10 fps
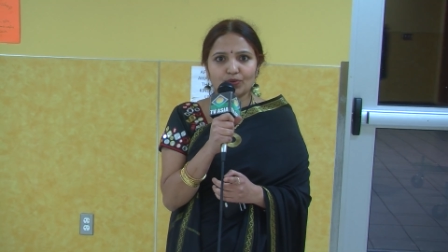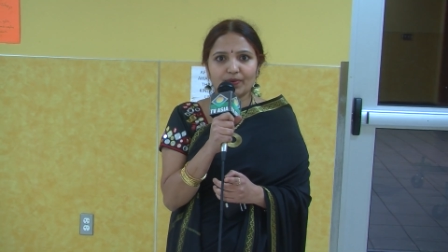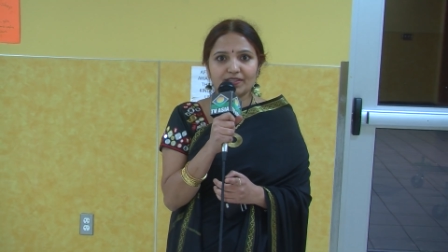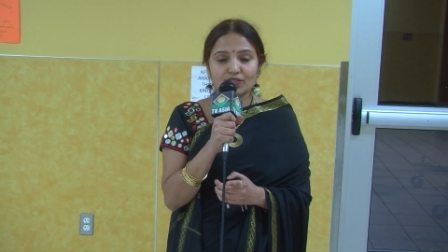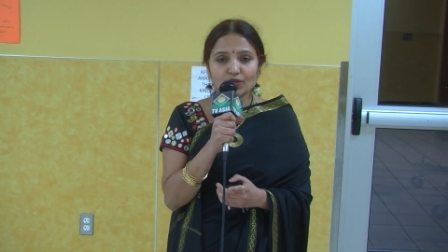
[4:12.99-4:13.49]
through
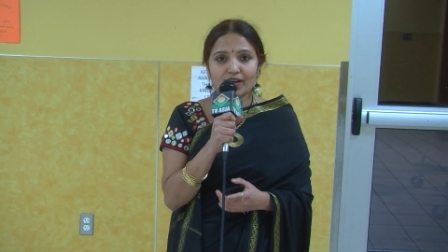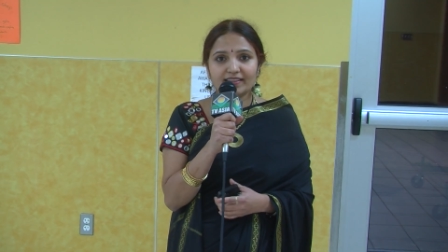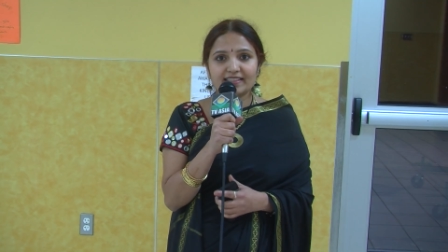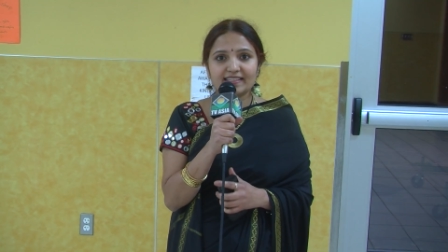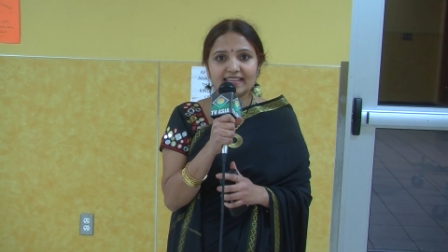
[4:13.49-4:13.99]
his talk
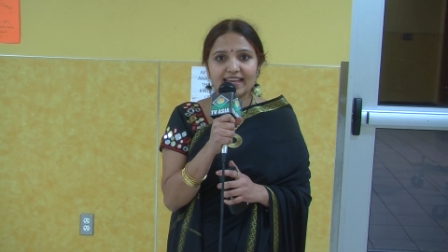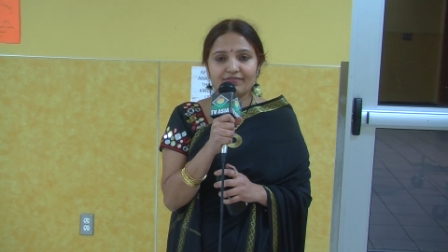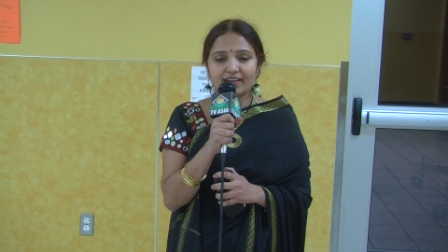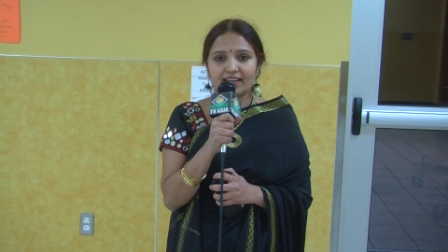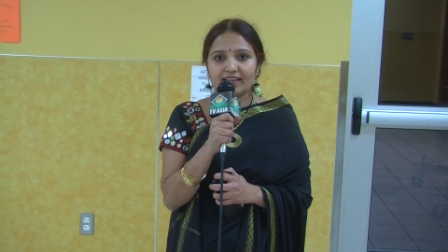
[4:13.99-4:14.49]
this
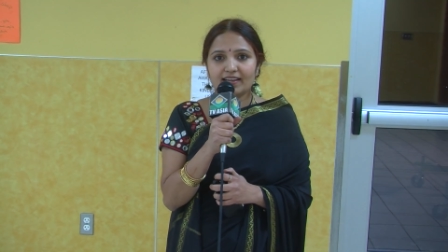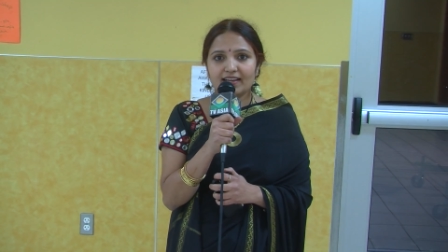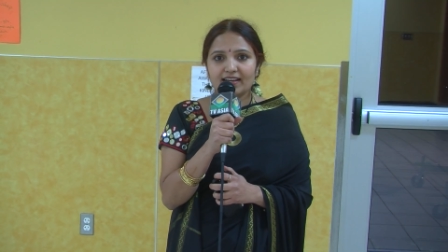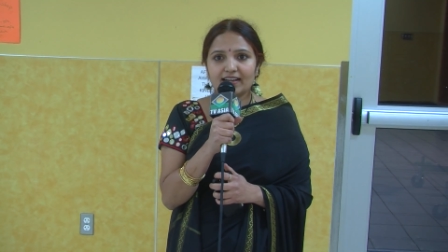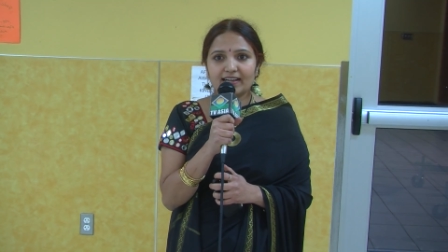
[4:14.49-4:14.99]
evening
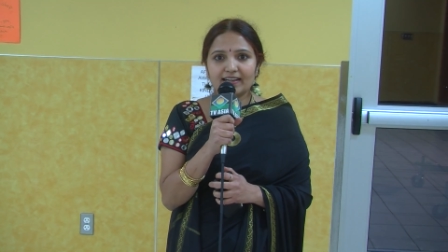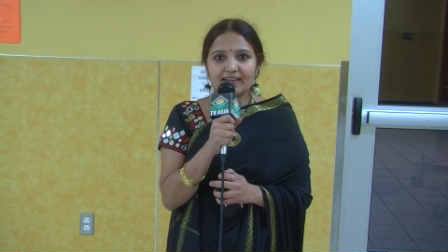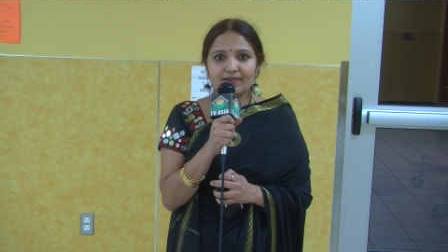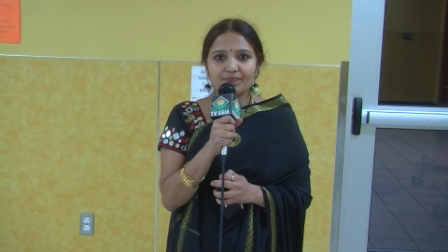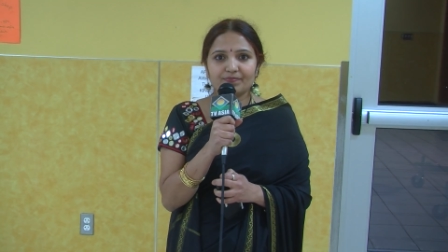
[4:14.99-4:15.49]

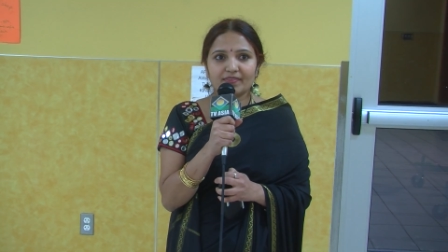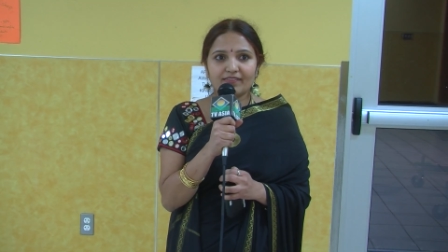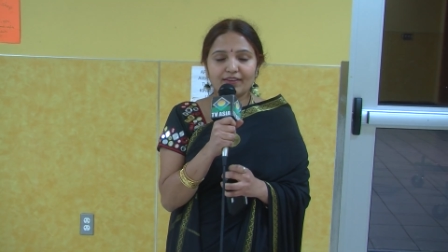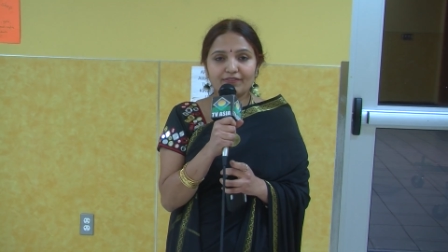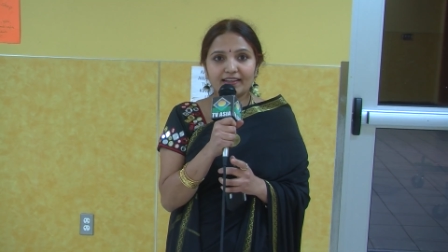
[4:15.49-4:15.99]
um,
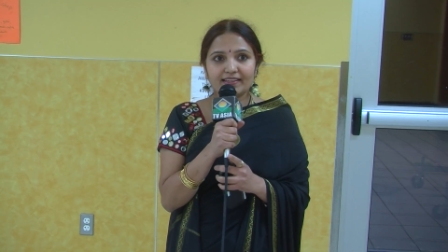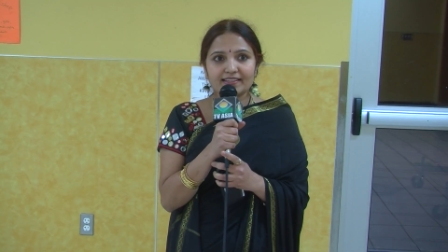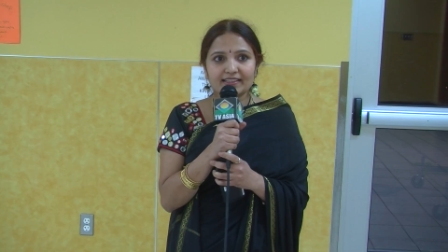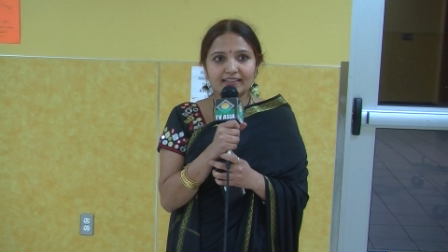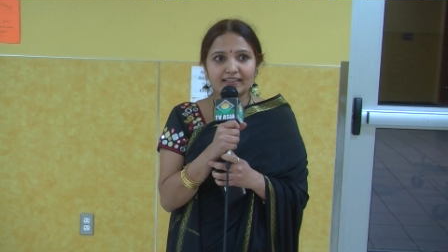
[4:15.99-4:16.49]

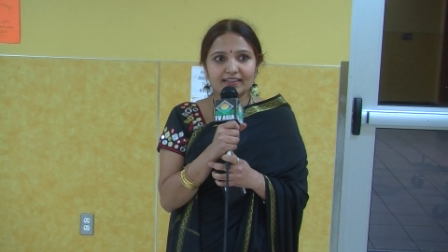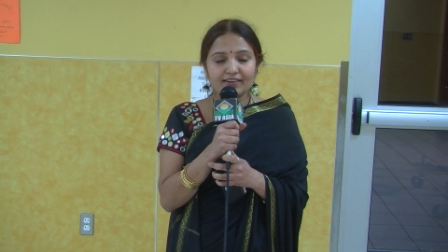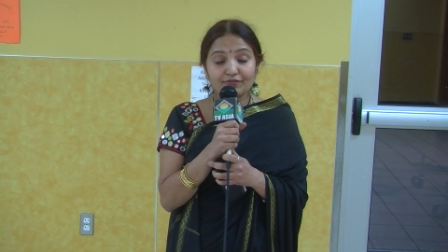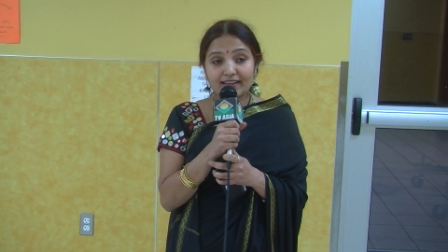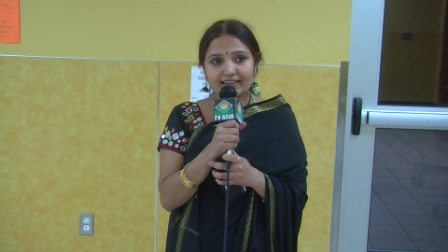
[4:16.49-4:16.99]
reflect uh,
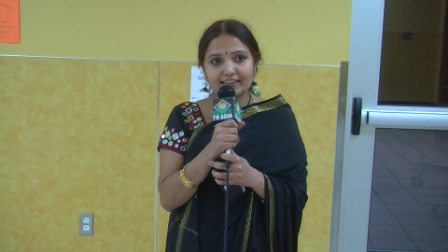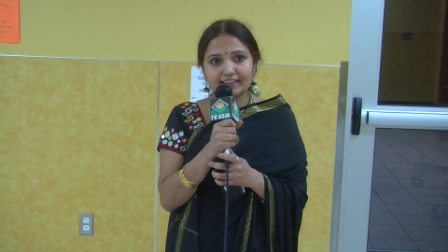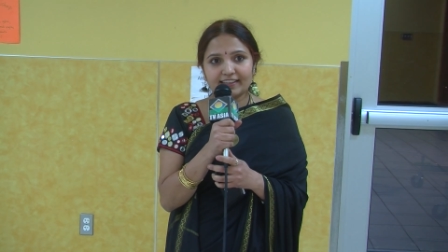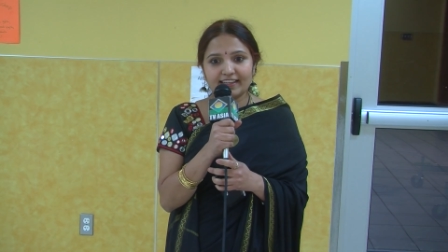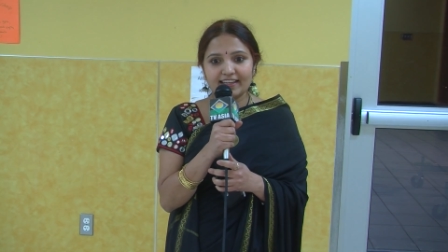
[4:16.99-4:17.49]
reflect
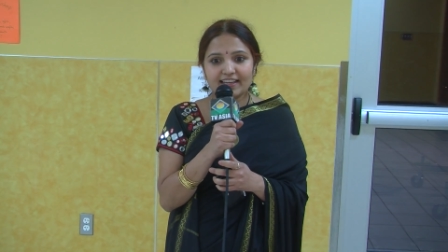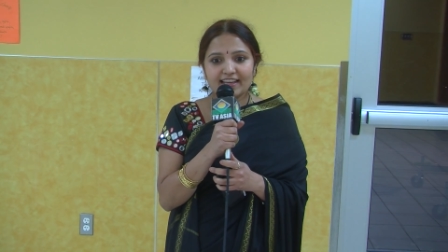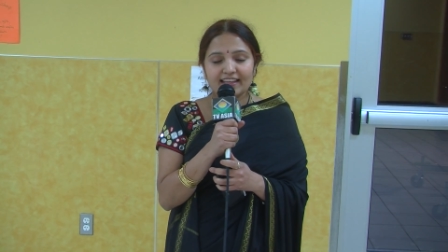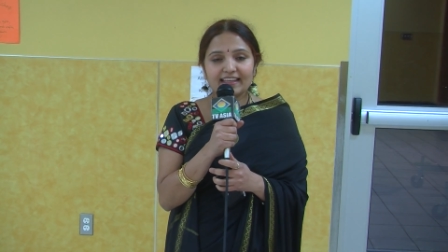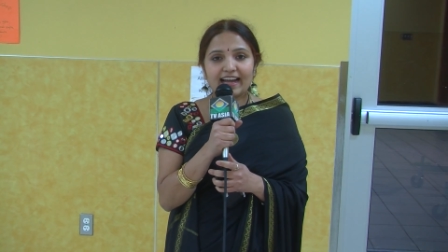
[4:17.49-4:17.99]
the
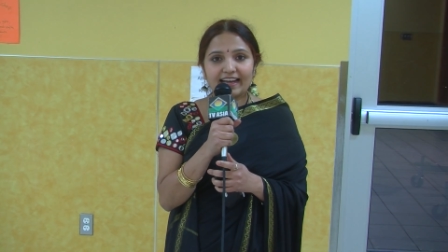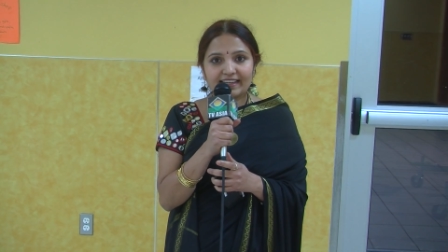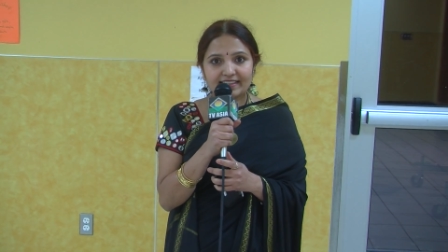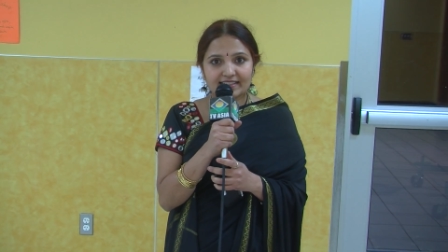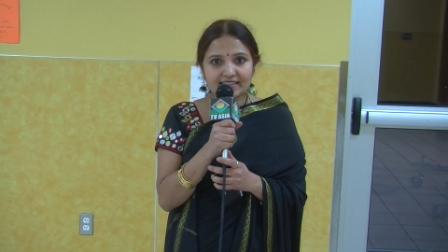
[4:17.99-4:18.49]
the
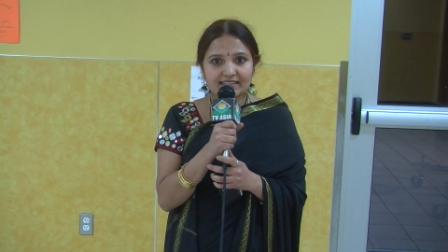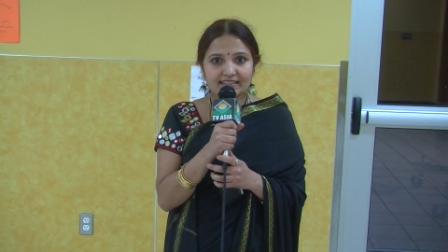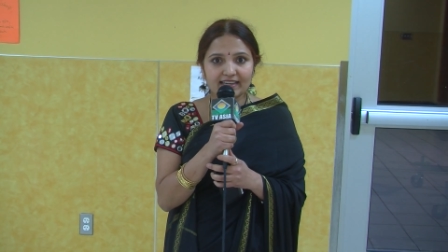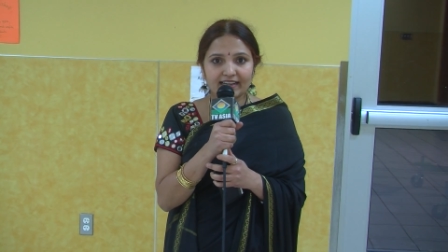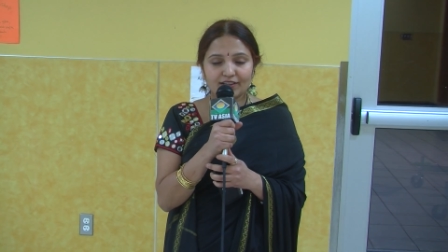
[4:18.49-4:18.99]

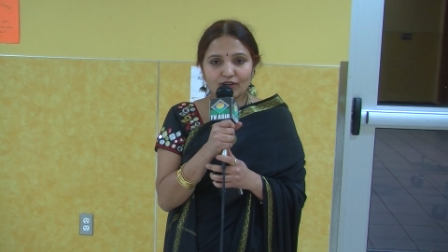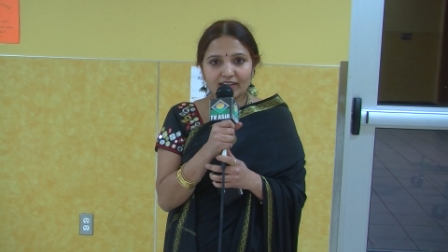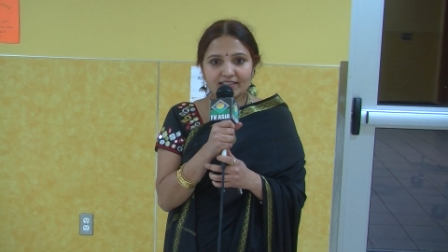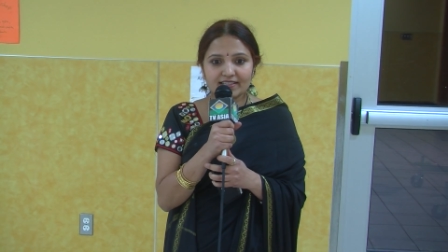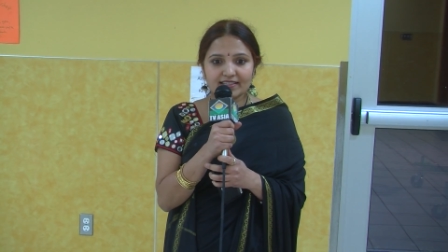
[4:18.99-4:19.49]
ideas, the
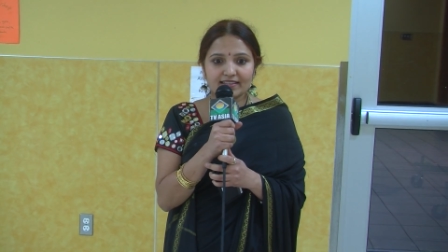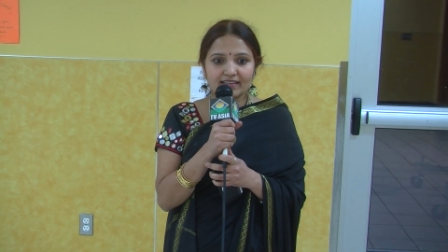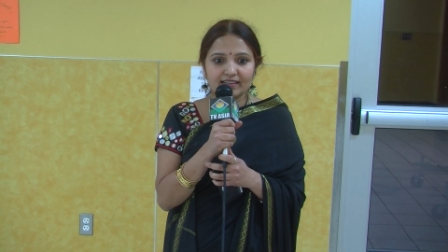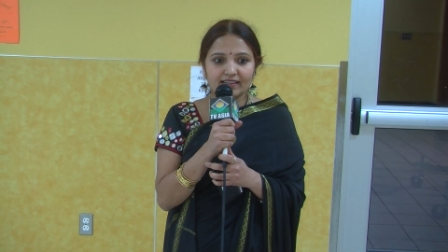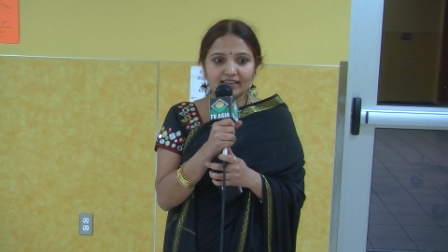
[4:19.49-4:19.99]
ideologies,
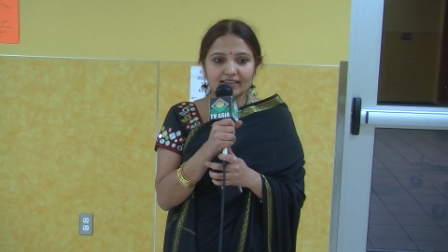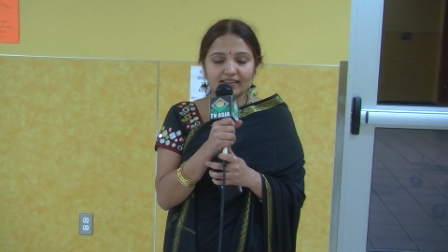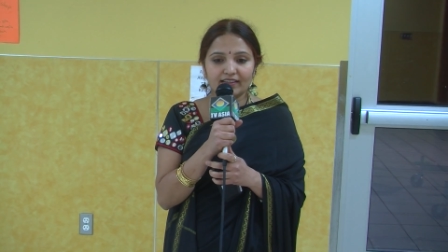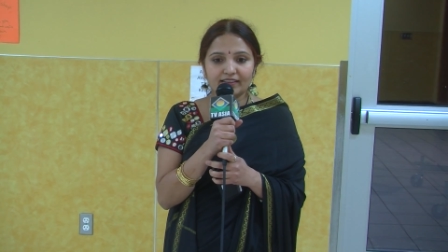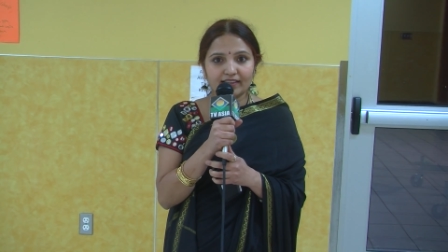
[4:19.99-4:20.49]
the
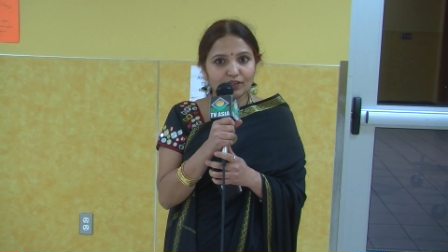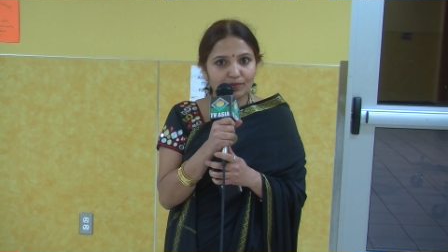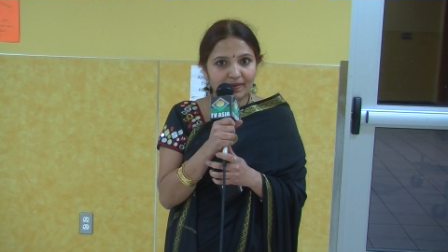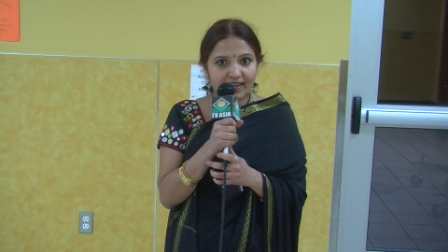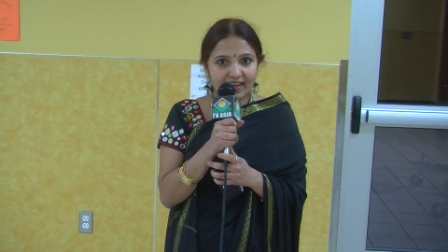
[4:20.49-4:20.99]
the, the,
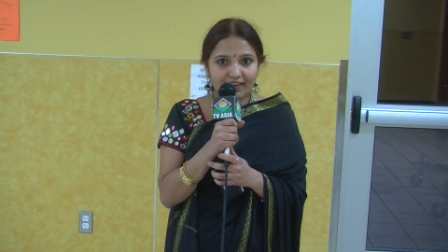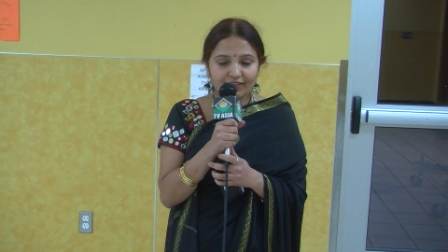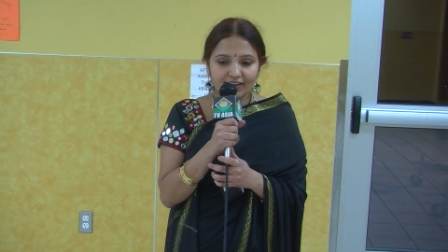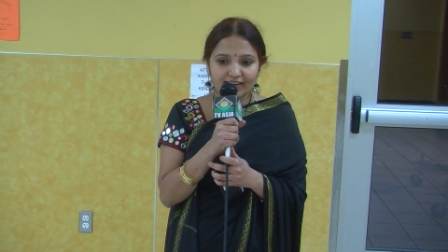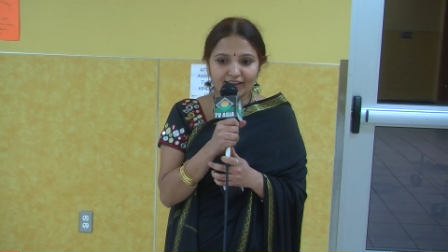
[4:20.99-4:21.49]
good
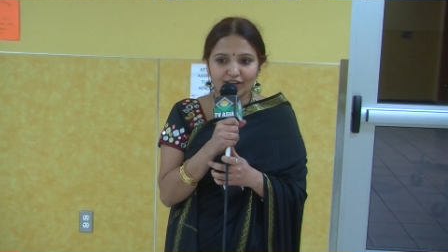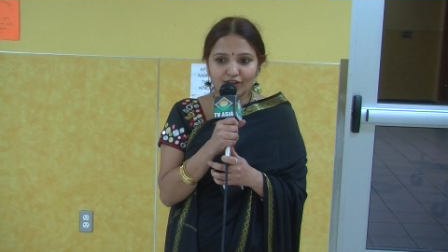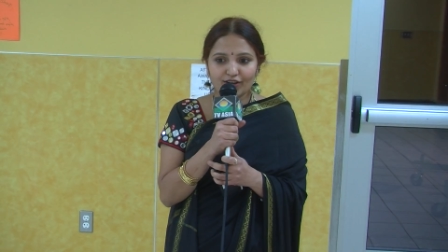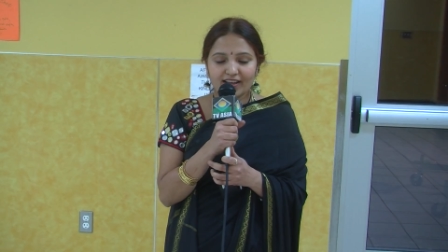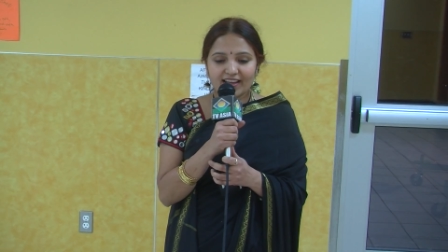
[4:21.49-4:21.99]
behavior, you know,